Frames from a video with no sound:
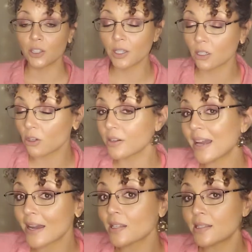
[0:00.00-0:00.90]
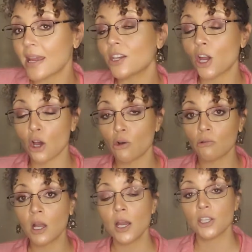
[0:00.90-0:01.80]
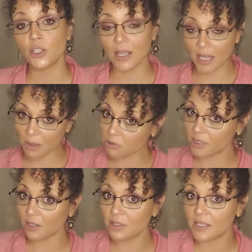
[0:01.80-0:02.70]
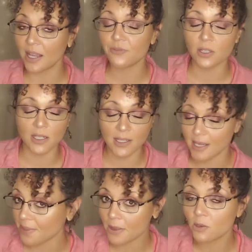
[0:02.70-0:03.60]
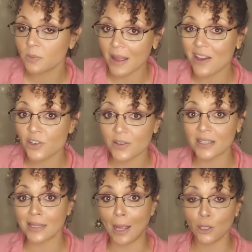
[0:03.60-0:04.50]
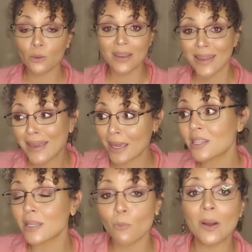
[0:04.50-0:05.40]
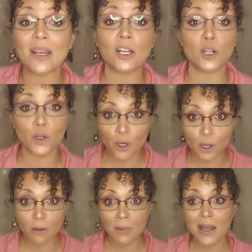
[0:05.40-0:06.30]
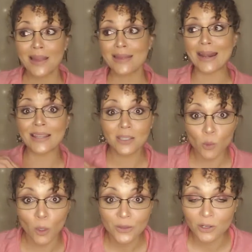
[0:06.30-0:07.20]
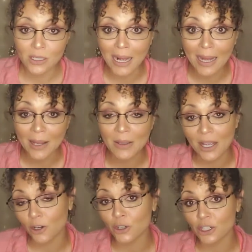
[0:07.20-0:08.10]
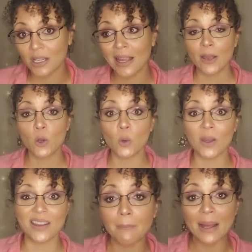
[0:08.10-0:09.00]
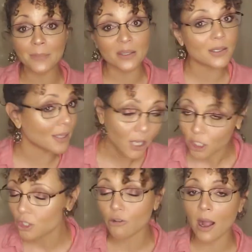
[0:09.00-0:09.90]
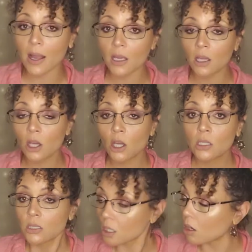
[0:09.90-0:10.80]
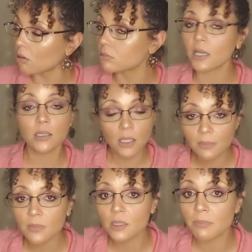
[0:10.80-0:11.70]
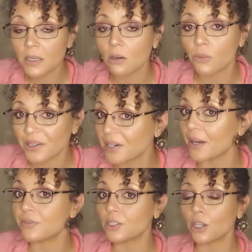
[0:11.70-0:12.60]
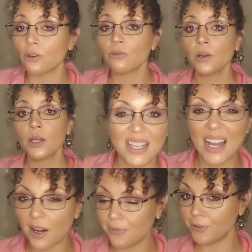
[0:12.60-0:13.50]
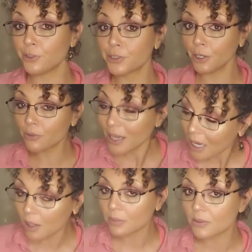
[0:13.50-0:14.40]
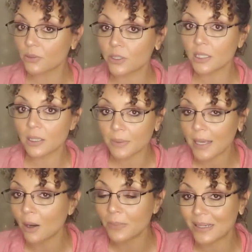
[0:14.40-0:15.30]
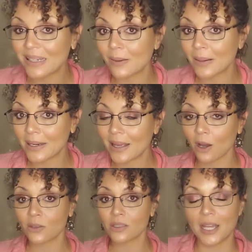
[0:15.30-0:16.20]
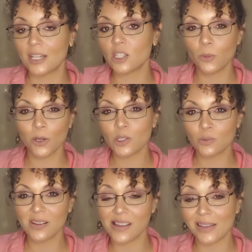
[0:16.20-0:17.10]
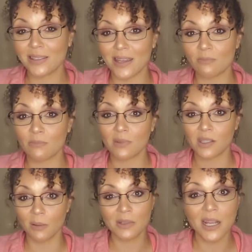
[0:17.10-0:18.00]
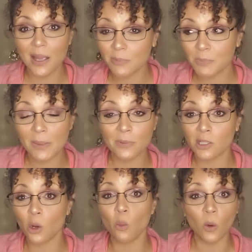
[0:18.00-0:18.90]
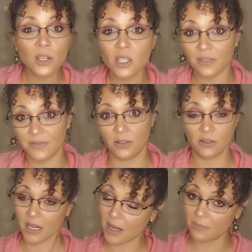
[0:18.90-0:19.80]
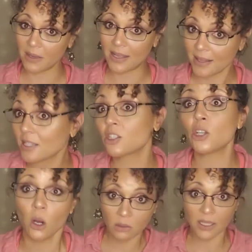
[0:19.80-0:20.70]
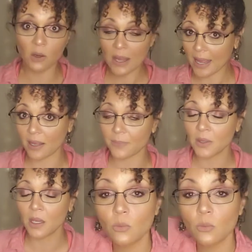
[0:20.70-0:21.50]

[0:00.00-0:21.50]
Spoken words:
You can learn how to say no, you can keep yourself safe, you can set those boundaries, and you can kick somebody to the curb that isn't worth your time and energy, who it might be sucking you dry. So that's something to be aware of, you know? You gotta fill your own cup before you can be helping anybody else. And it's important to realize that sometimes people don't want you to fill their cup, and that's totally okay.